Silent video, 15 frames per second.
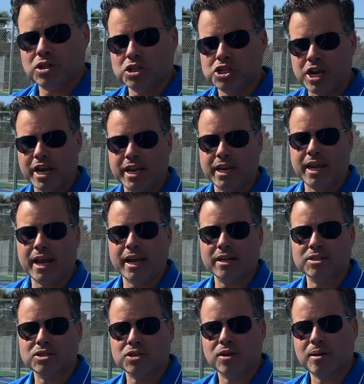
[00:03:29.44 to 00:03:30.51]
to the shaking
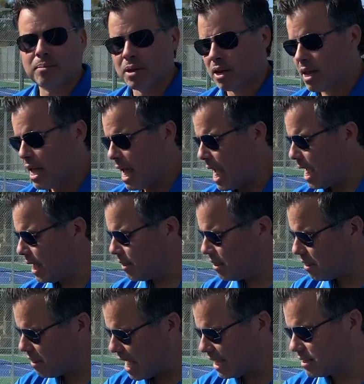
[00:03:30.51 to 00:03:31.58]
hands grip, and
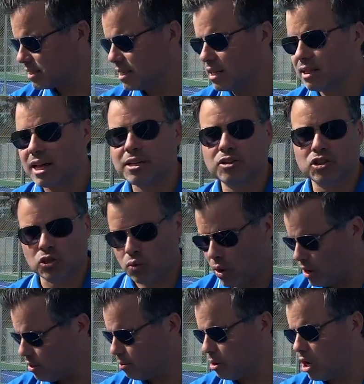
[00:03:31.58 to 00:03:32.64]
that's gonna let you
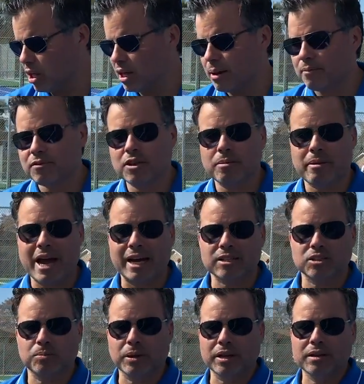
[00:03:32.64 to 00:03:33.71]
square the ball up for the
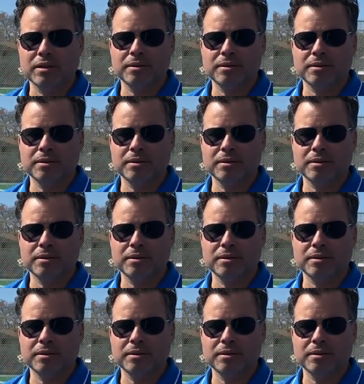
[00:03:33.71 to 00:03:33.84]
backspin.